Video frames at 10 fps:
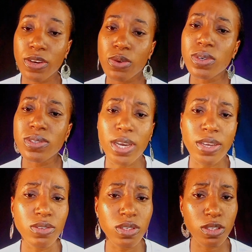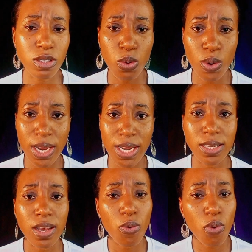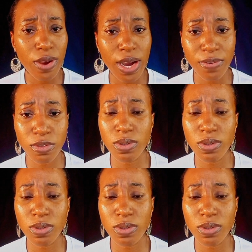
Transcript: Then the ones that uses low heat, what you have